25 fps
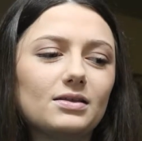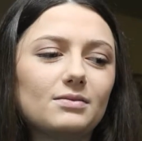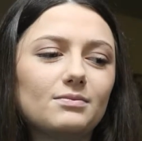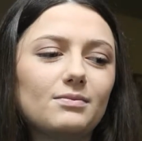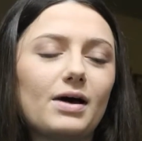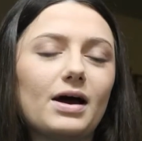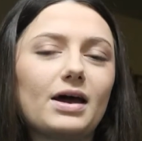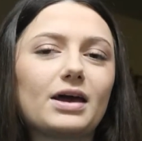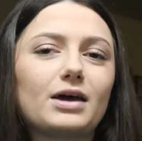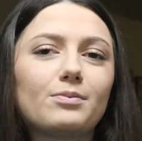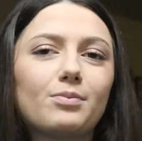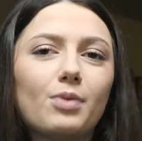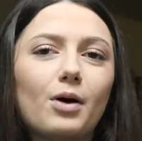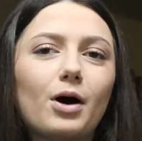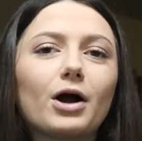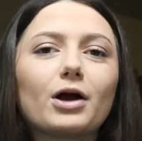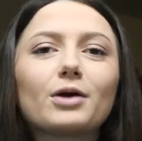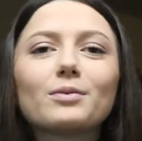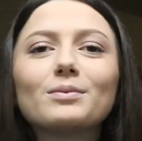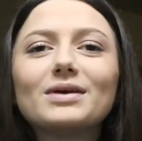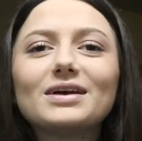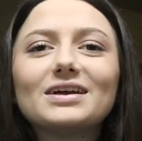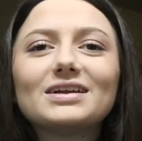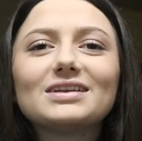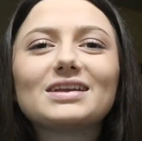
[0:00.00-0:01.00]
my
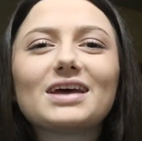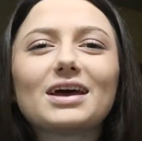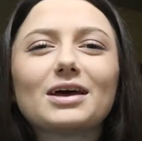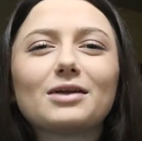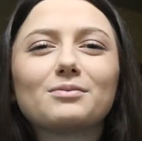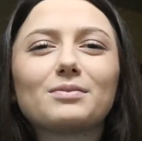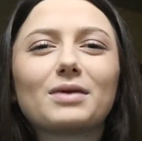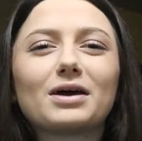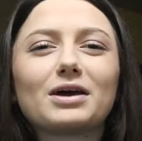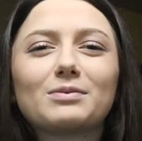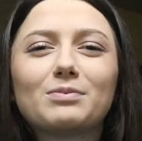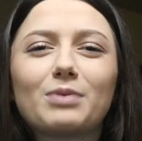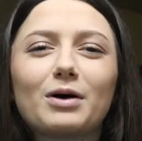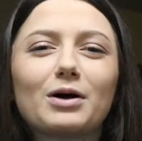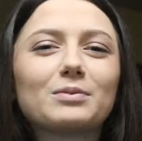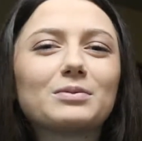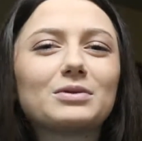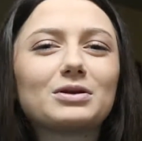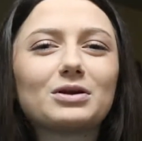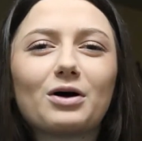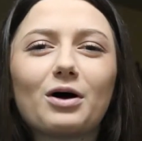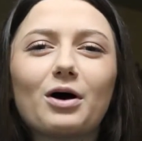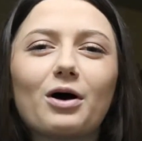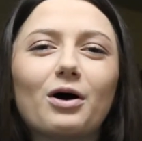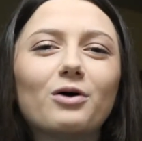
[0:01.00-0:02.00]
apartment and my
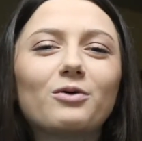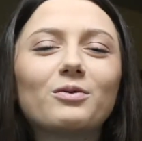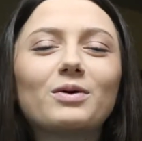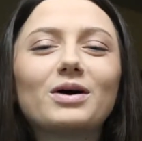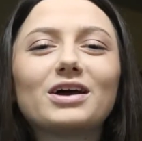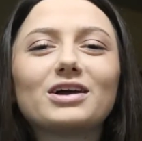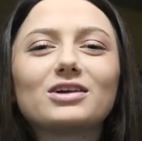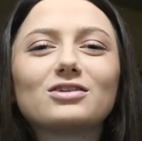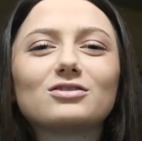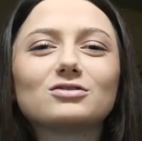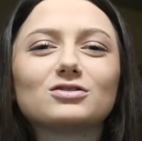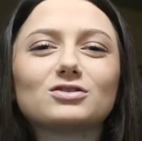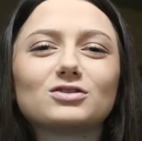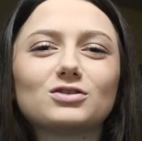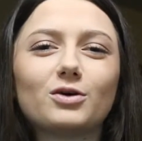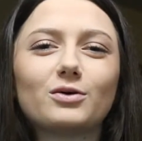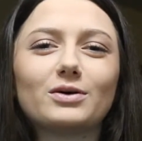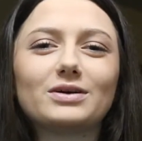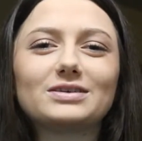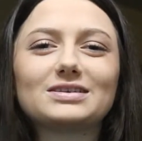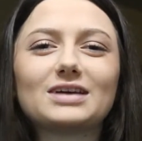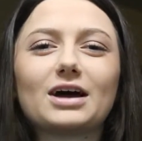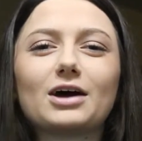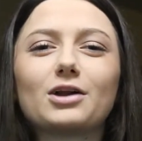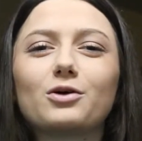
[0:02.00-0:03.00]
apartment hallway just
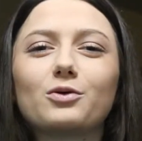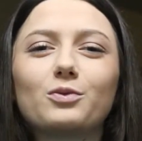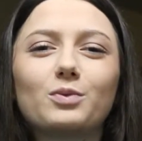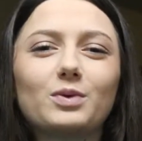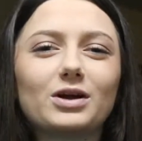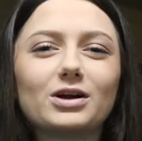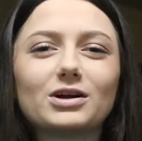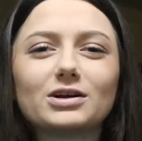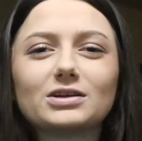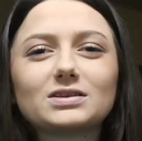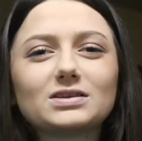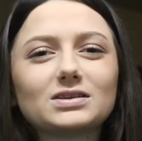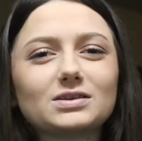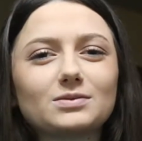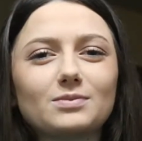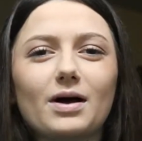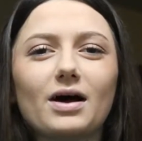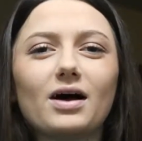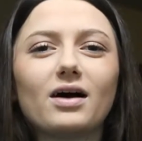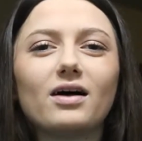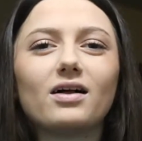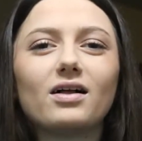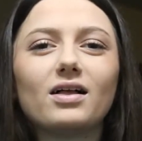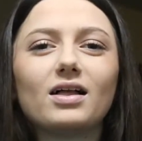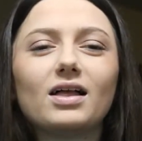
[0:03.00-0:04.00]
always had a weird
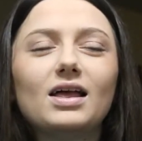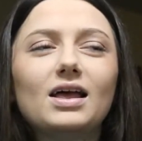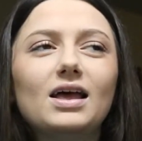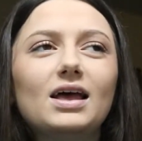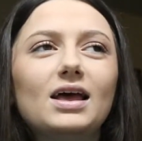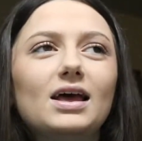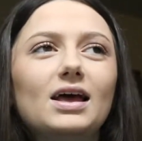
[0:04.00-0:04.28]
smell.